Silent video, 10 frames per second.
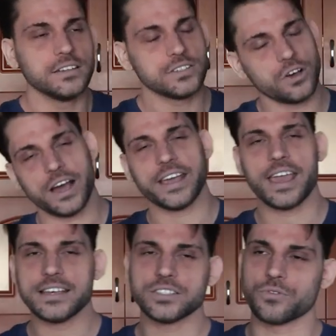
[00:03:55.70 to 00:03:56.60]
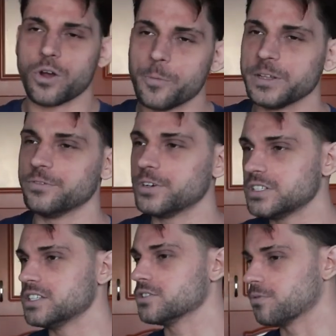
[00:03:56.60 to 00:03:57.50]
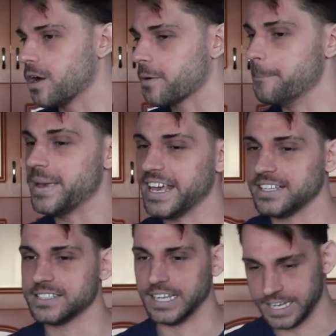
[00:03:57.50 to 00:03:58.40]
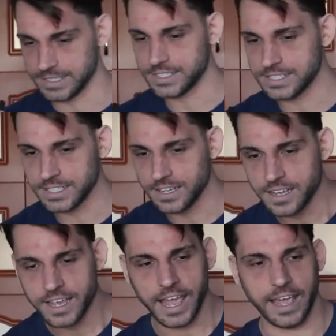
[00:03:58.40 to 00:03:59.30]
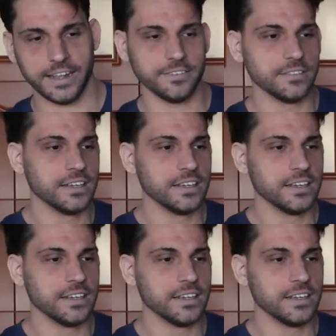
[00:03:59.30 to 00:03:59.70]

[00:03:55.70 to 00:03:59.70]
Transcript: So I guess Roman versus Rock makes sense. And